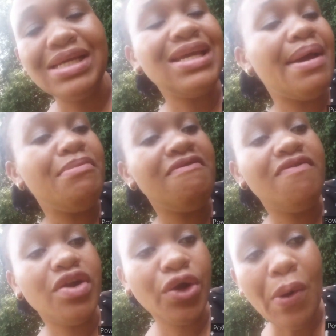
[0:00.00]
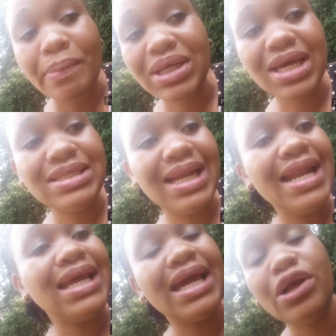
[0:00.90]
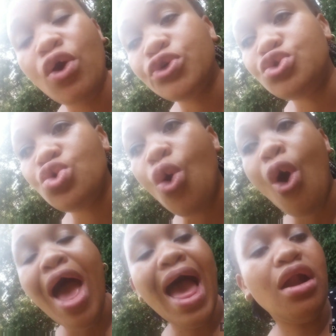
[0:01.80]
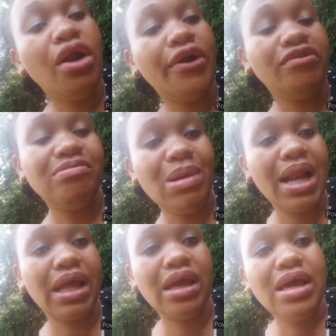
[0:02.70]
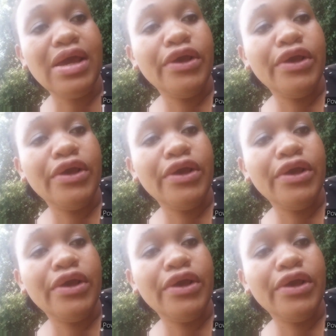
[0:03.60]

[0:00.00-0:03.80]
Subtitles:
It can be very complicated and it can cost you a lot of money.